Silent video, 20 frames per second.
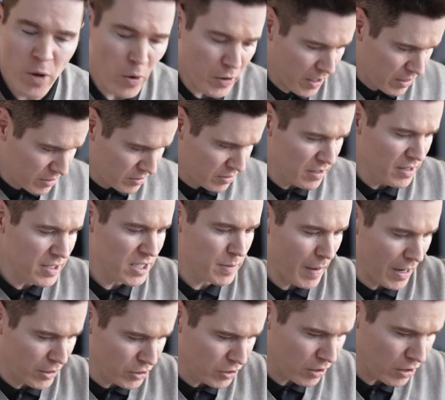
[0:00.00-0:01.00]
Okay, there's an
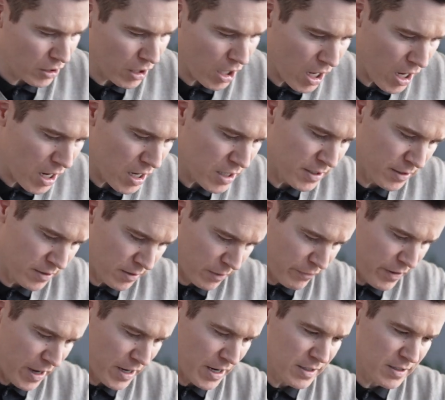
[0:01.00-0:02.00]
inspection clause, there's a
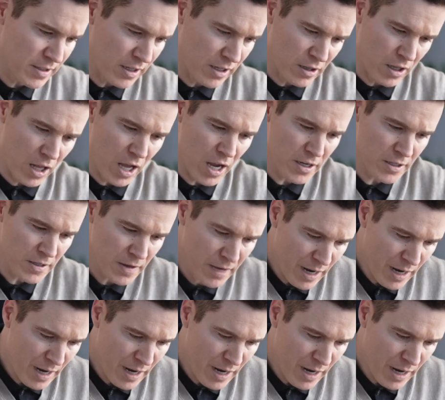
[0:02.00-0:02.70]
financing clause,